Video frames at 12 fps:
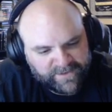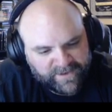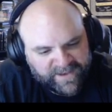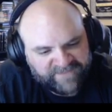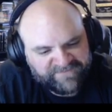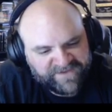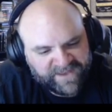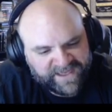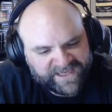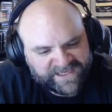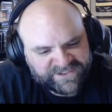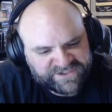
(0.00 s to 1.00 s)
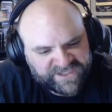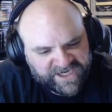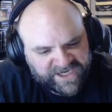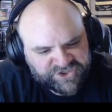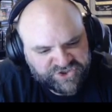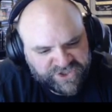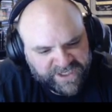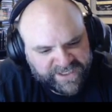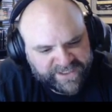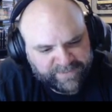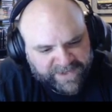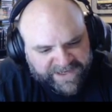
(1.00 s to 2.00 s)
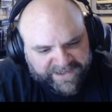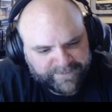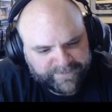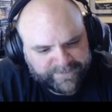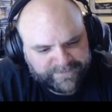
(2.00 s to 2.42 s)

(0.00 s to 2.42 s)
I feel like I just got shredded by them.